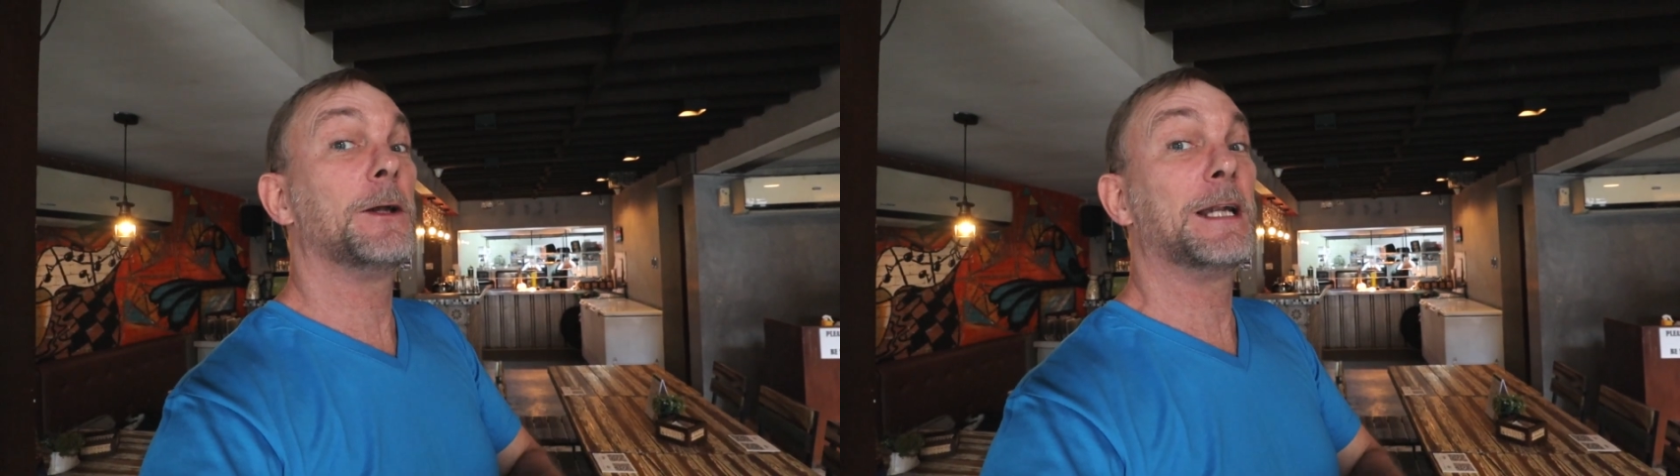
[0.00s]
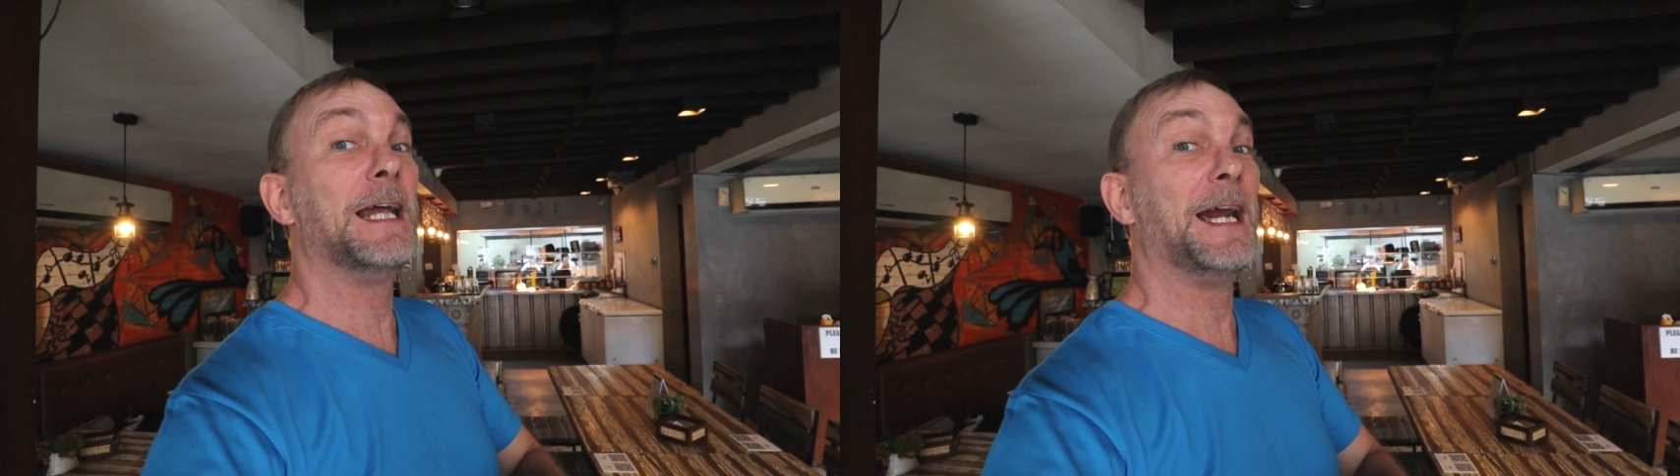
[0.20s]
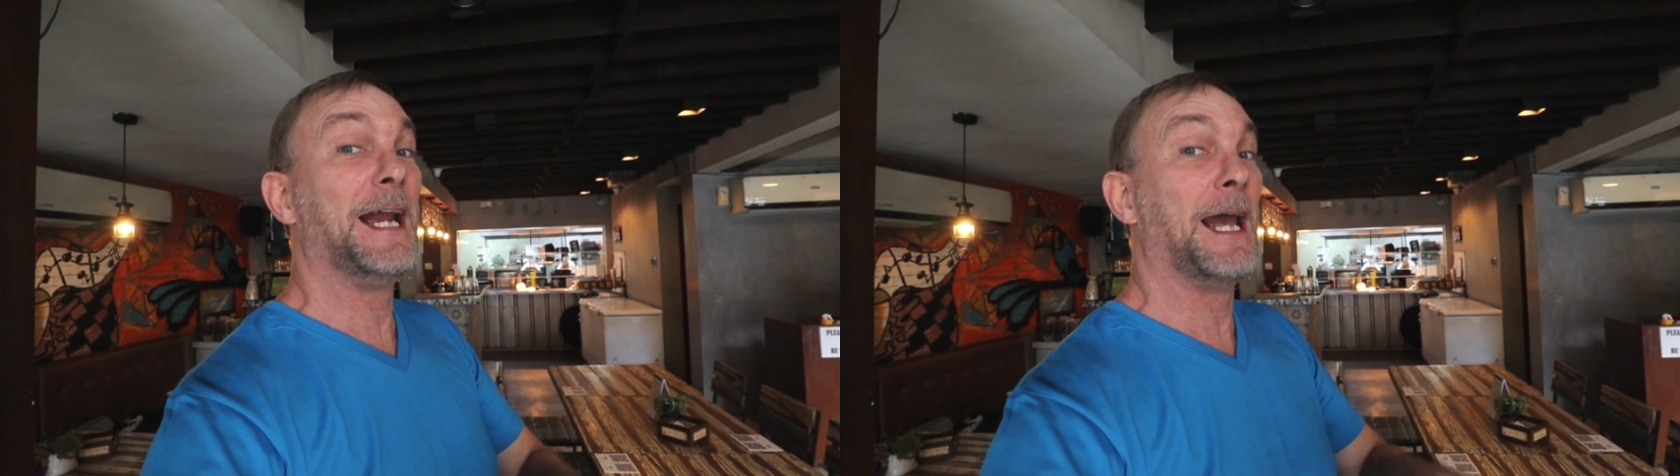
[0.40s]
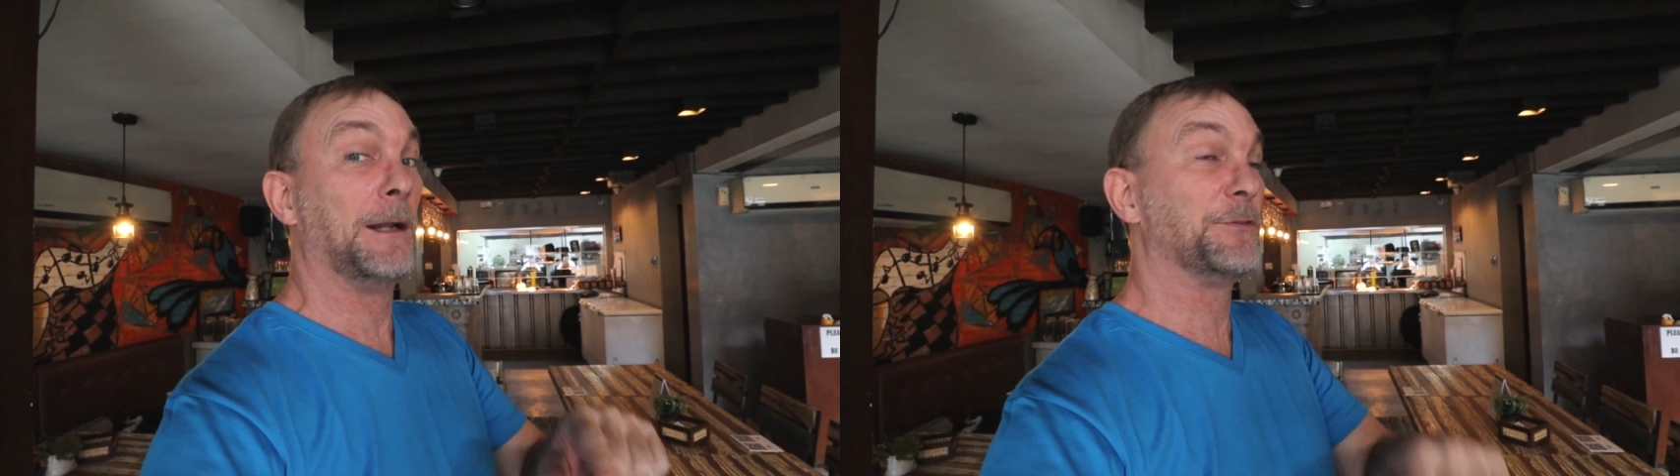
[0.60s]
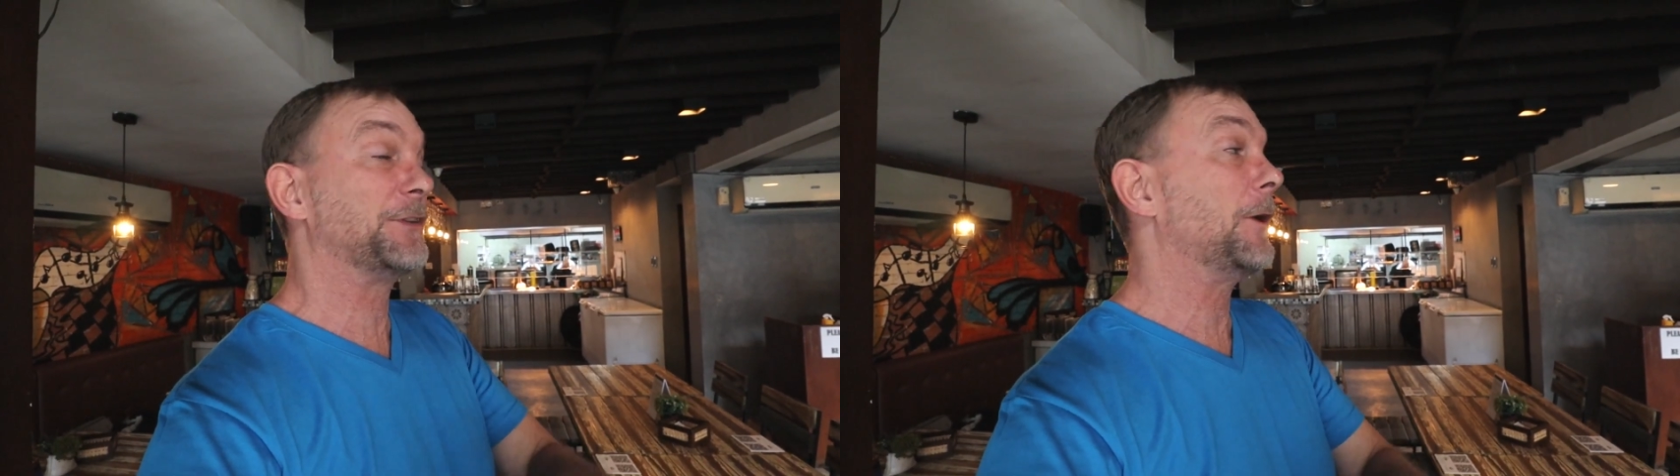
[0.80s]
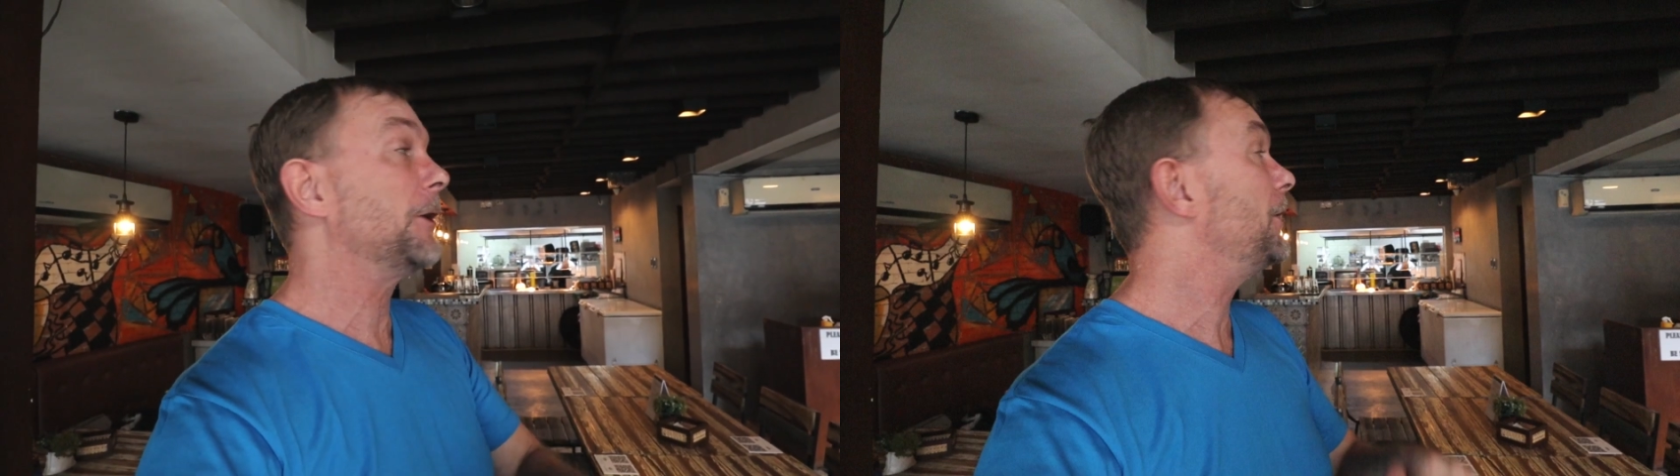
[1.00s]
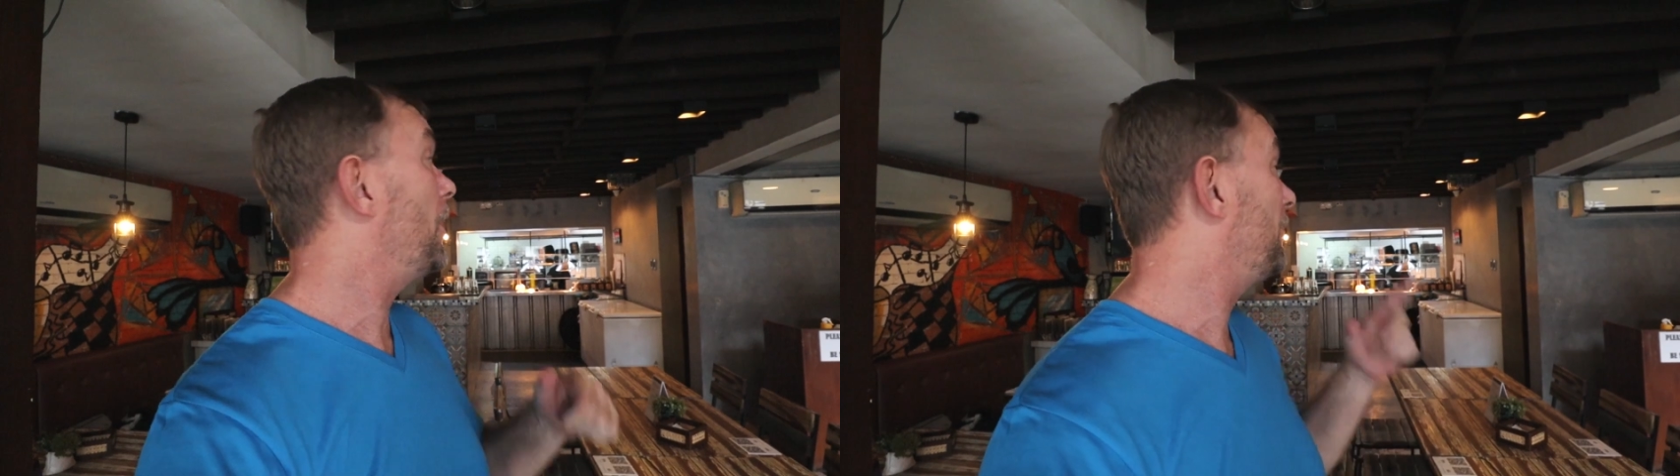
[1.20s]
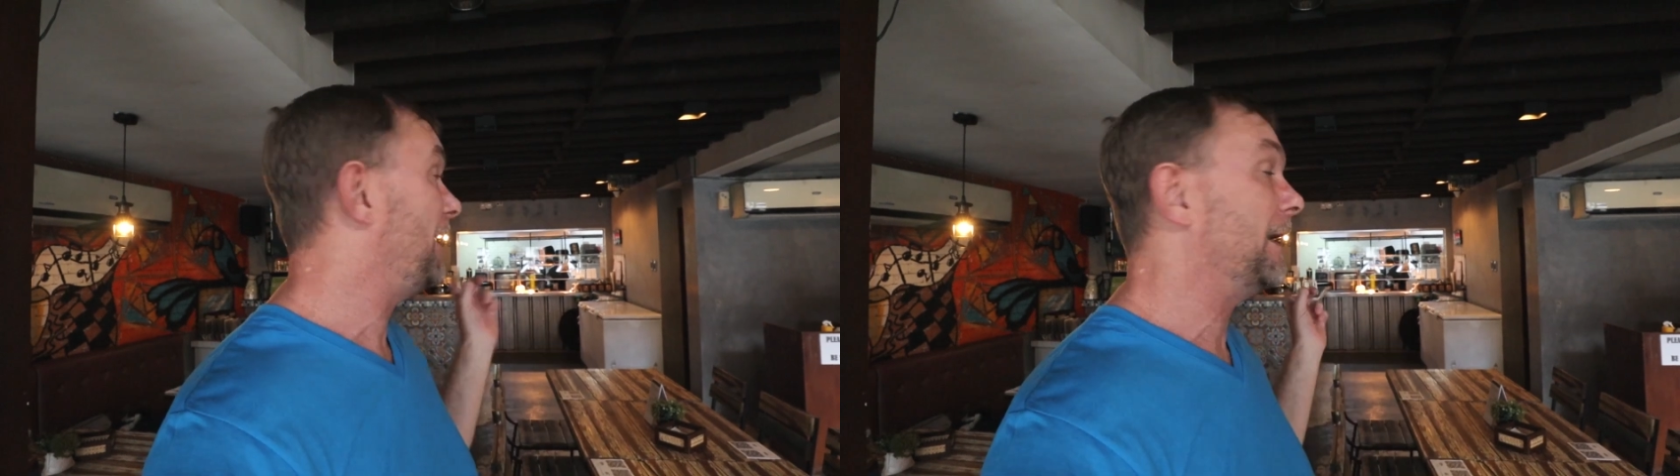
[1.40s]
today and I'm starting
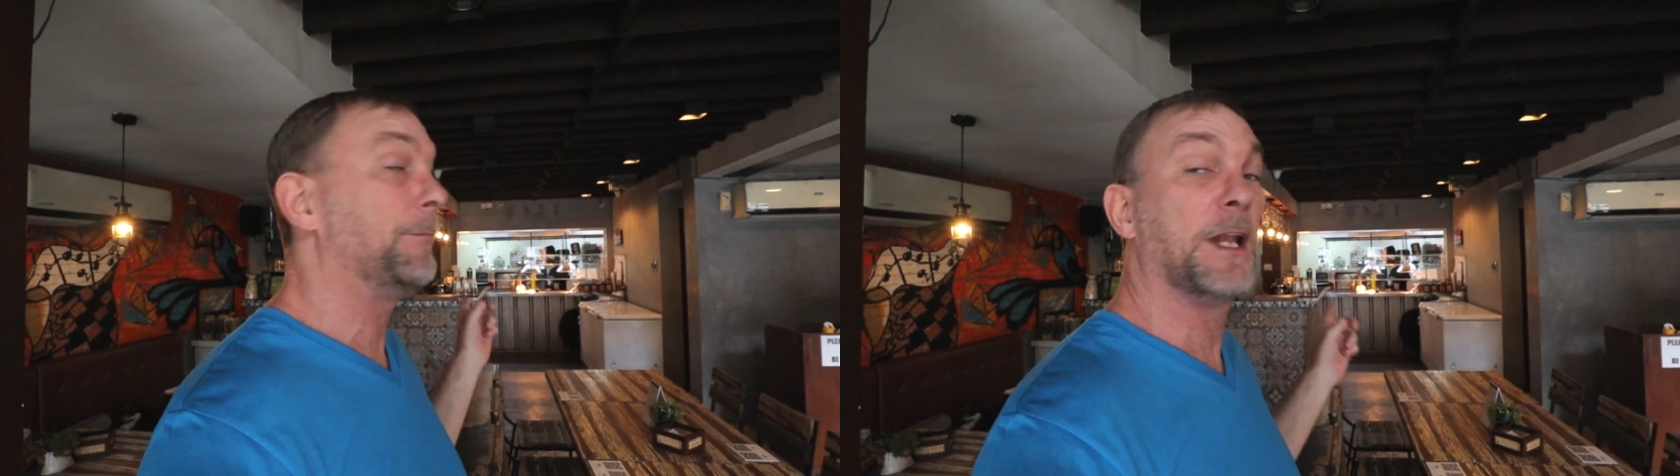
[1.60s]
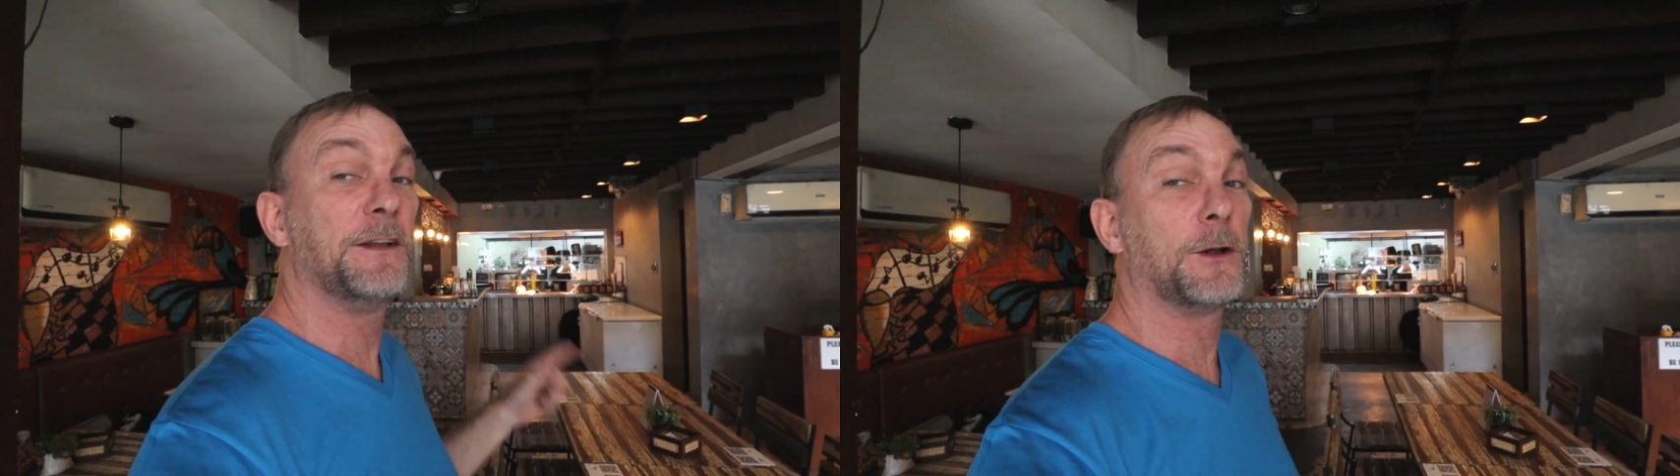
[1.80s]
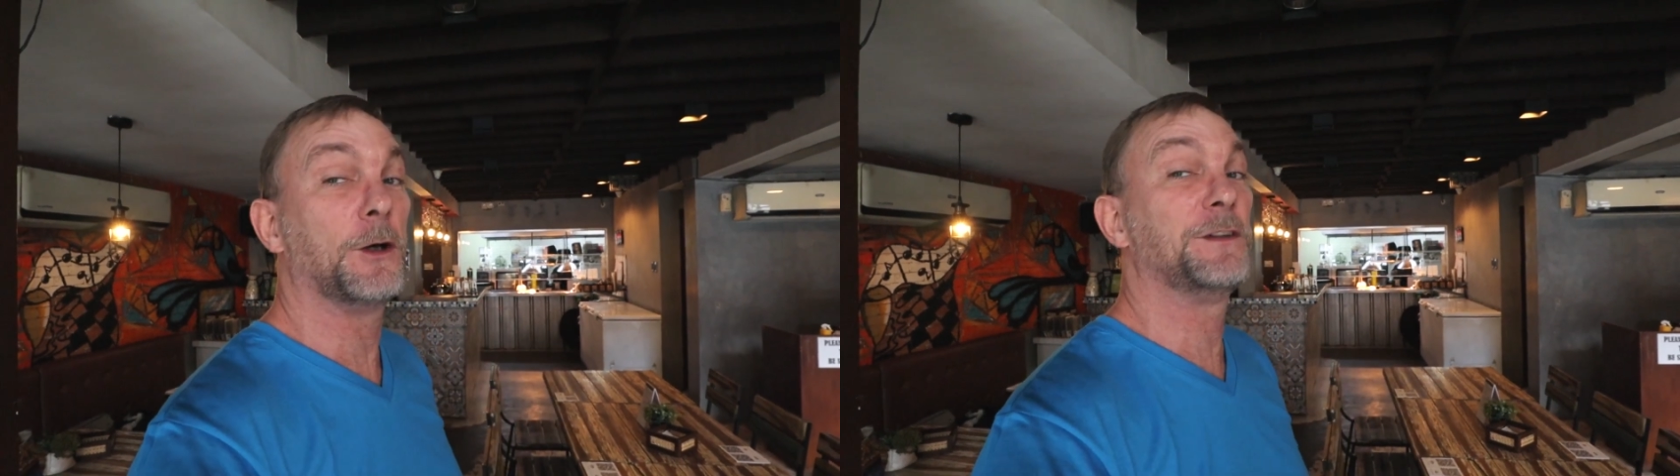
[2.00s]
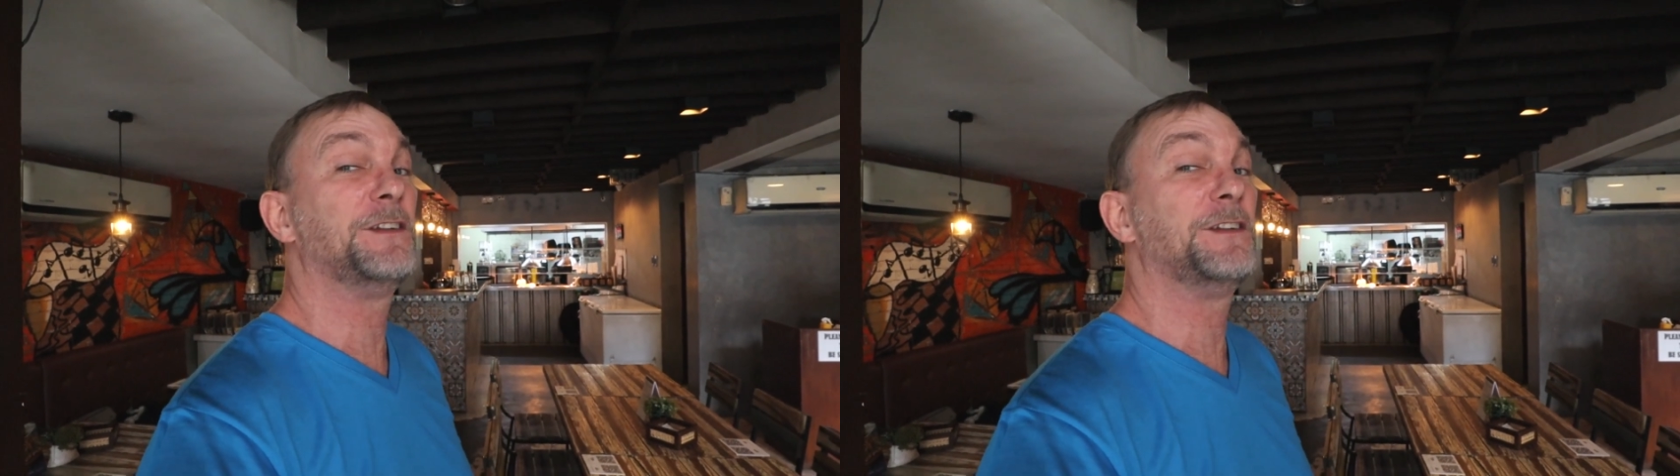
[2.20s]
off at a place called